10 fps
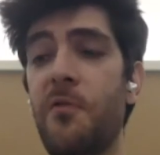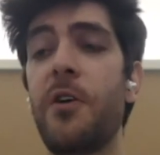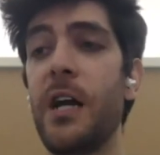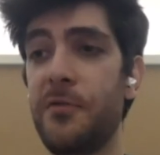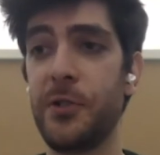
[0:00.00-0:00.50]

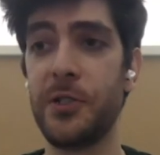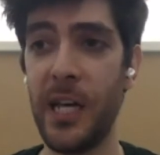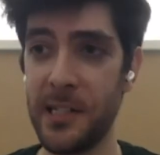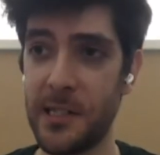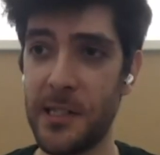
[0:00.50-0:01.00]
actions before
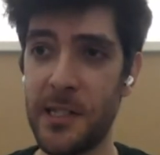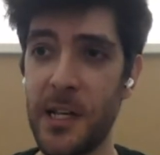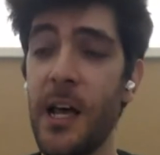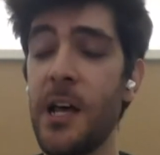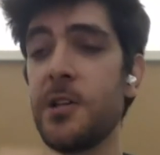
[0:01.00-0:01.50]
and after
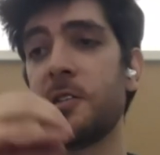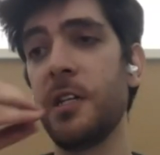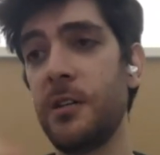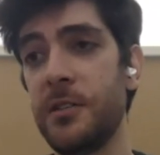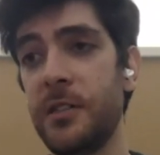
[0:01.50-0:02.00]
tests,
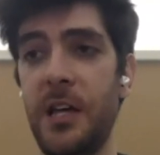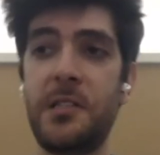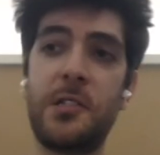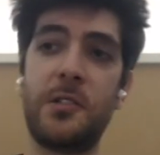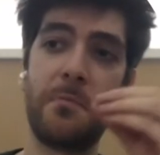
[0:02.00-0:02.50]

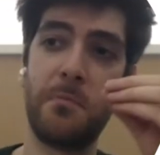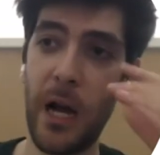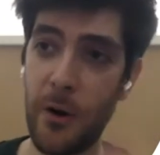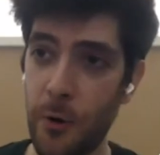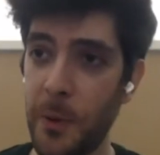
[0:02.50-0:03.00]
single
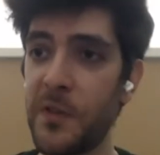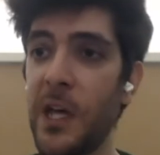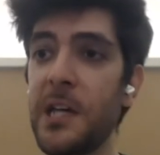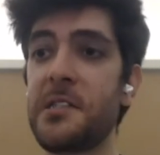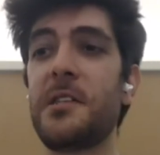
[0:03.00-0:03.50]
tests, a
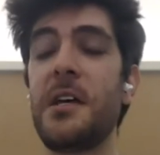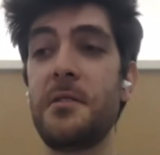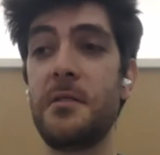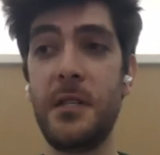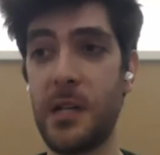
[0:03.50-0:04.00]
group of
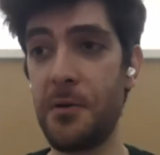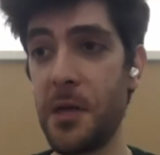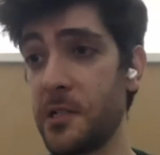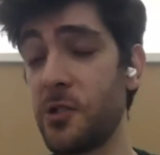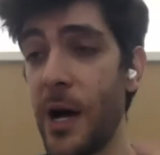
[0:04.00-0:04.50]
tests,
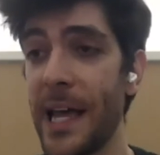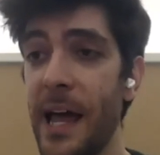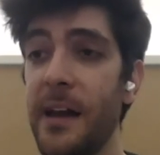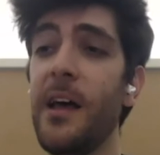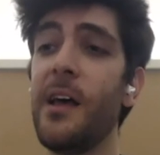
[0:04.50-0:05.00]
and these kind of
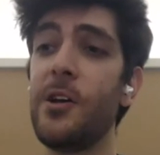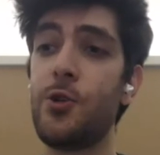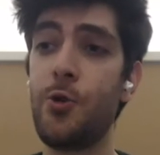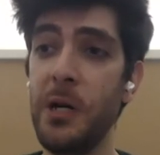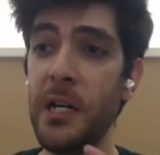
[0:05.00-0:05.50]
things. So
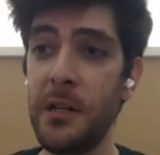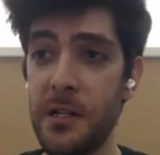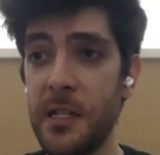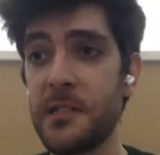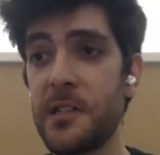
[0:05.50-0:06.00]
again,
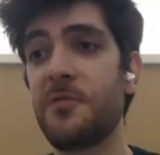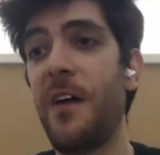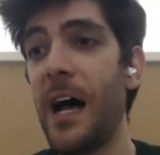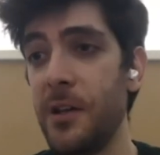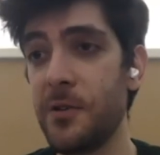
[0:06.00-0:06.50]
treating these
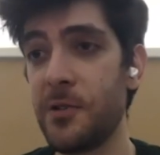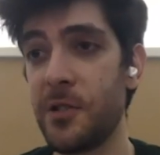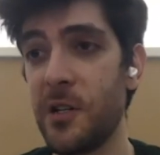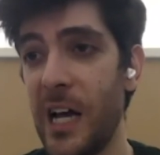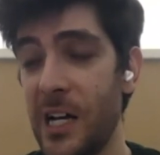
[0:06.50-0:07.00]
things as
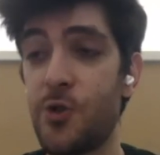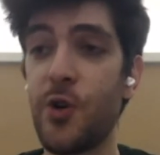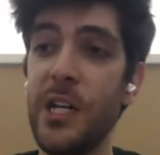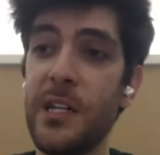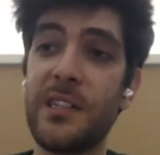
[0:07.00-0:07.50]
values
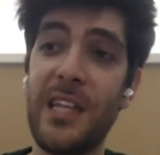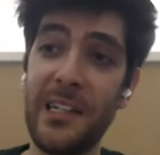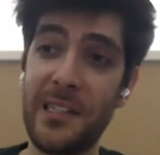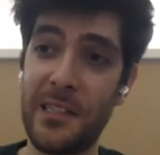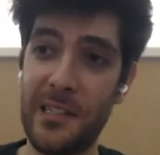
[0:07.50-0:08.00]
and
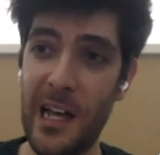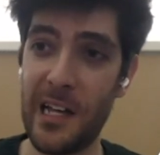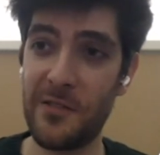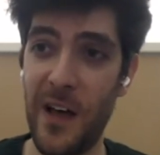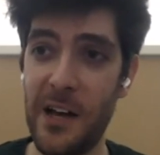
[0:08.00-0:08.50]
treating the
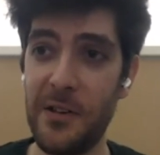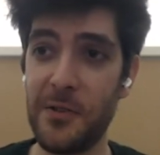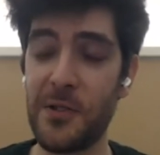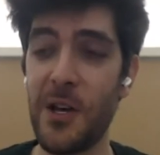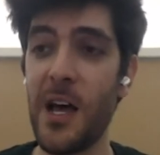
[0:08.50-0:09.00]
tests
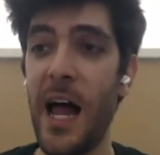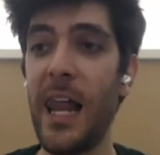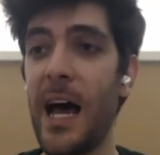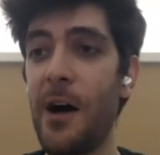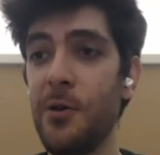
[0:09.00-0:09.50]
as
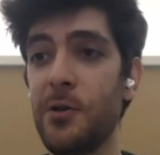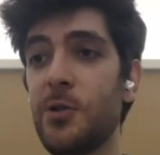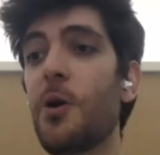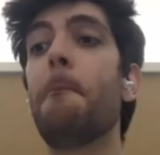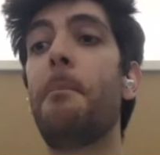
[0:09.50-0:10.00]
values
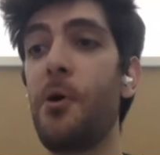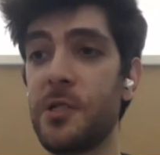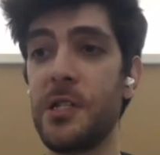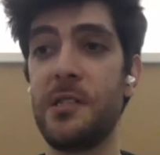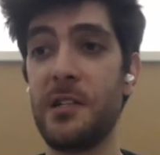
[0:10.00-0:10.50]
allow you to
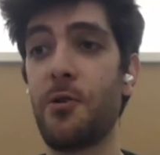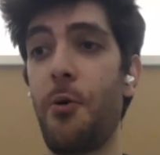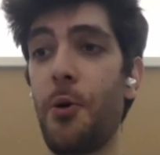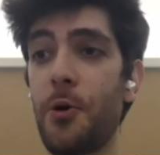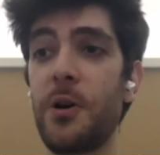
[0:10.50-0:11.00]
compose
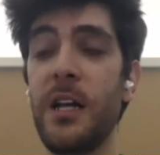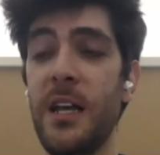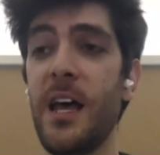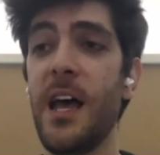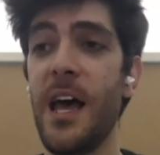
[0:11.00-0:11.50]
these things
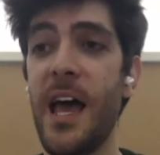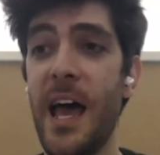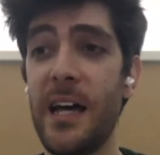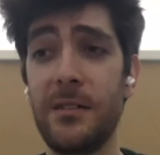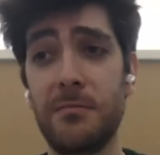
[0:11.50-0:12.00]

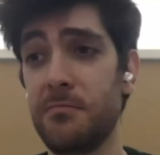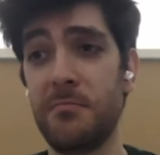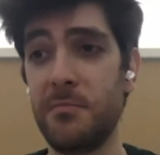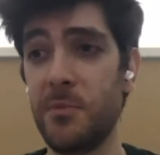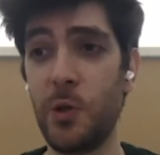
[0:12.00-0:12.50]
orthogonally
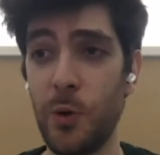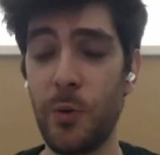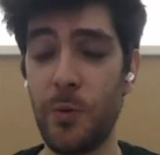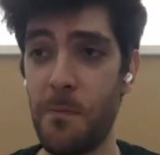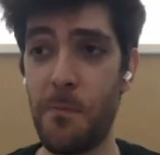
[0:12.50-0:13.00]
and
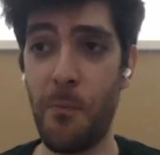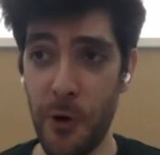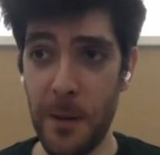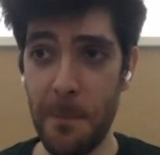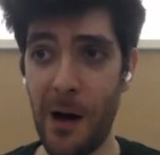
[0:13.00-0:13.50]
do
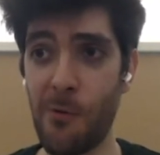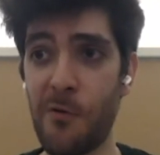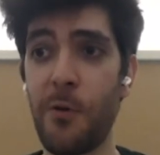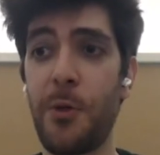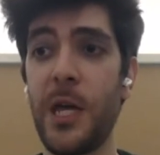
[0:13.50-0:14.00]

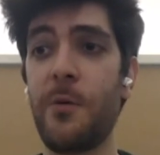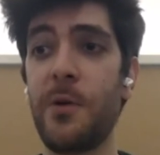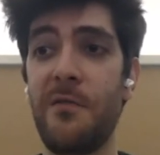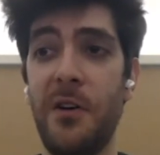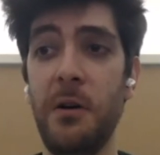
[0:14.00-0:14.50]
pretty
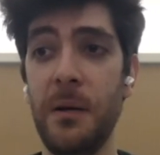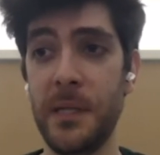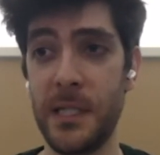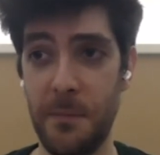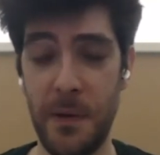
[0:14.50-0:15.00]
powerful thing with
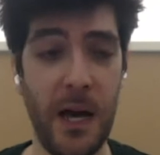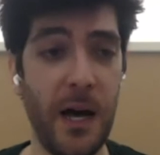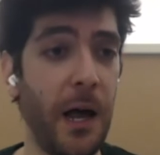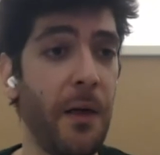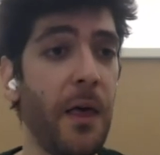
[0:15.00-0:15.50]
a very
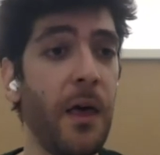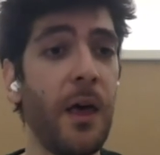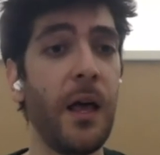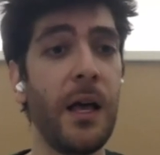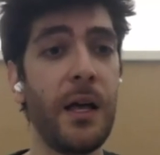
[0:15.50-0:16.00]
limited
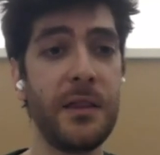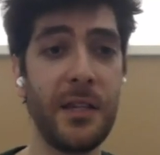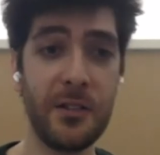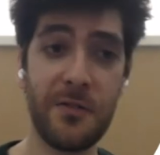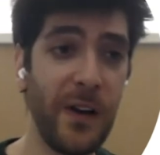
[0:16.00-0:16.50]
API.
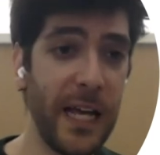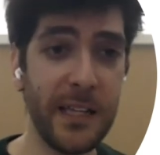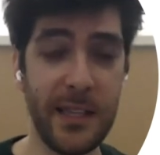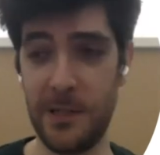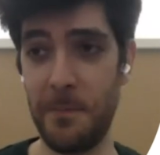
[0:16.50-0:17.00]

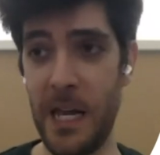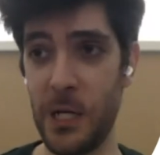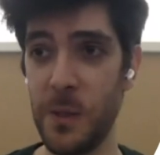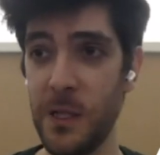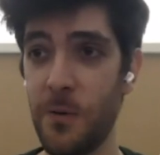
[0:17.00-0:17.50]
There's flaky
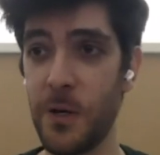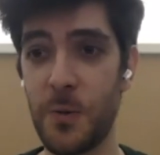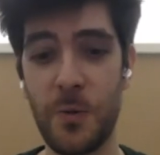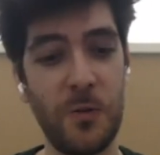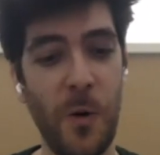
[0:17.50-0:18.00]
test
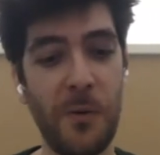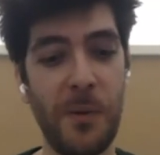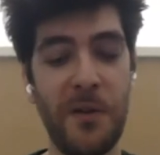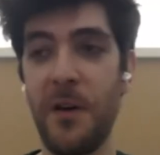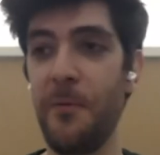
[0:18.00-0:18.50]
management, which
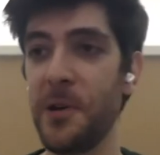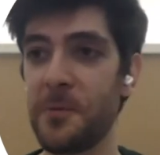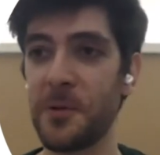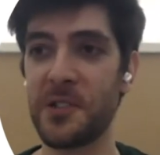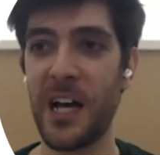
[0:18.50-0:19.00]
is one of
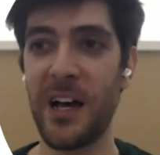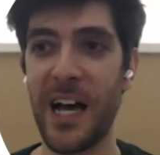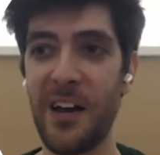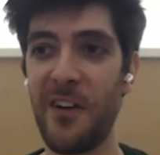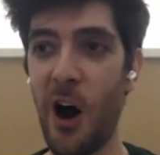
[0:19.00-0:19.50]
my favorites.
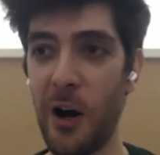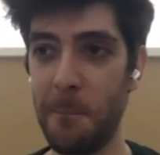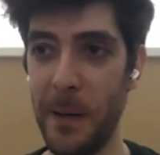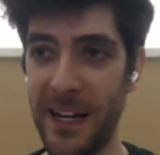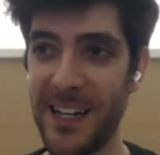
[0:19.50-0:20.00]
It was
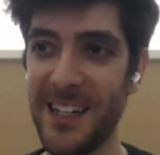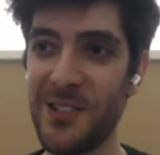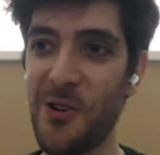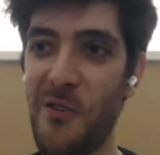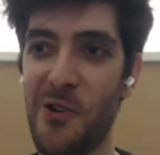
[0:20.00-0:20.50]
kind of a hard
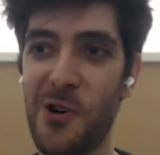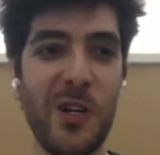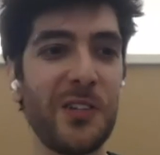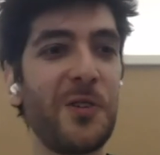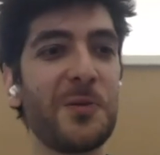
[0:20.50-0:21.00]
pick
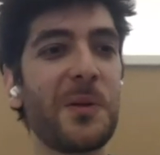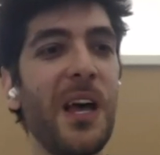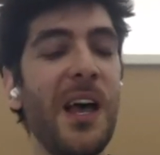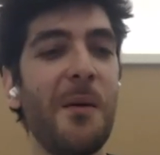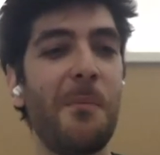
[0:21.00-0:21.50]
to go for
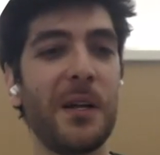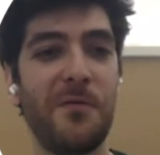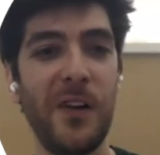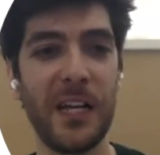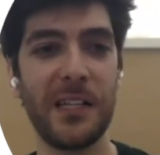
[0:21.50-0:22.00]
transforms,
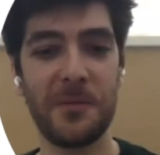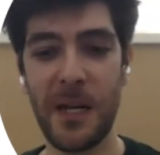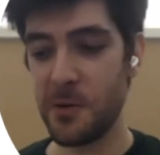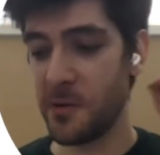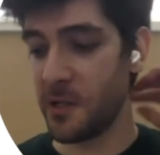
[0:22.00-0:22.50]
but
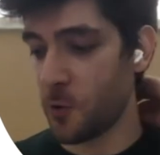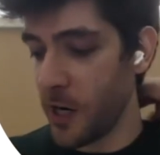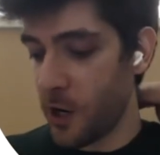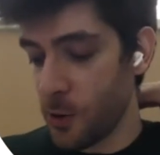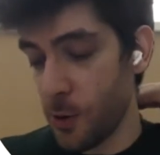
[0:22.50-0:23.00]
flaky test
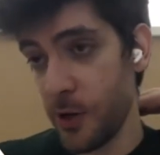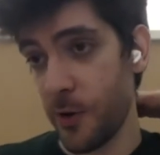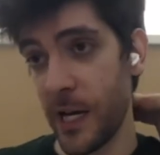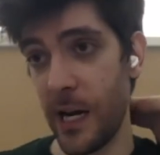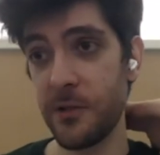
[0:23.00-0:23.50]
management is
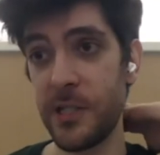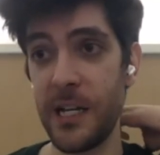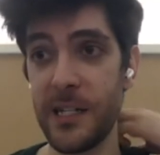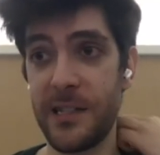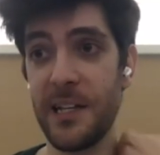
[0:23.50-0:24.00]
quite cool. You
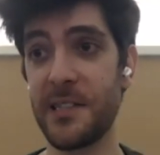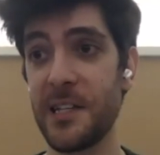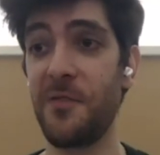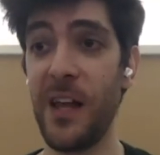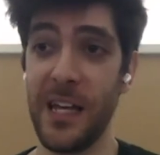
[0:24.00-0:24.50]
can
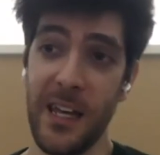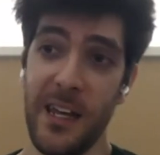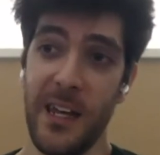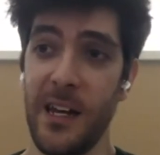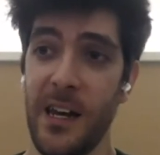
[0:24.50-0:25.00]
annotate a test
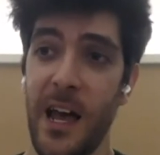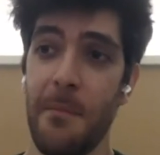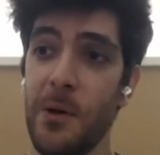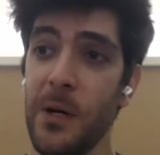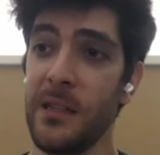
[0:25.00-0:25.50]
as flaky
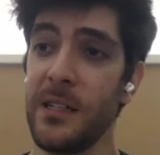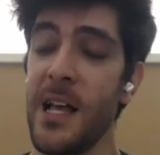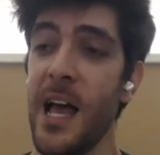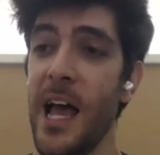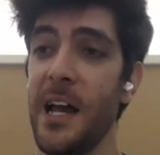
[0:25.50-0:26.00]
in
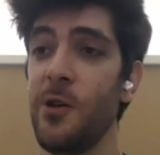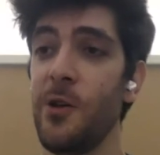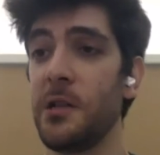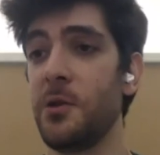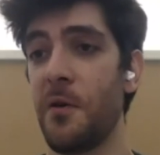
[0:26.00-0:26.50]
MUnit,
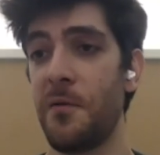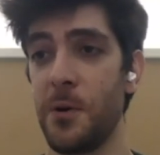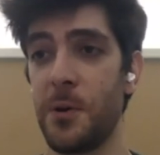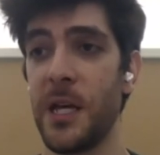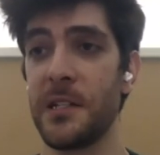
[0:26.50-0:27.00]
and you
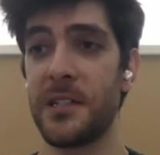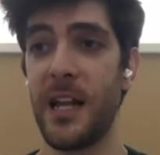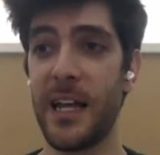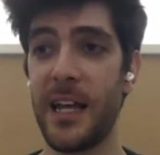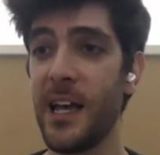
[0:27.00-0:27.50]
can do a
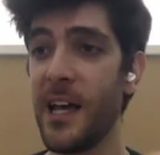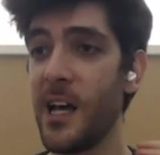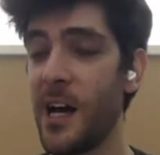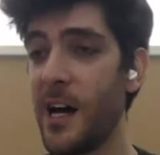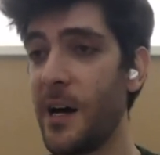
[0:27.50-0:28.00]
few things like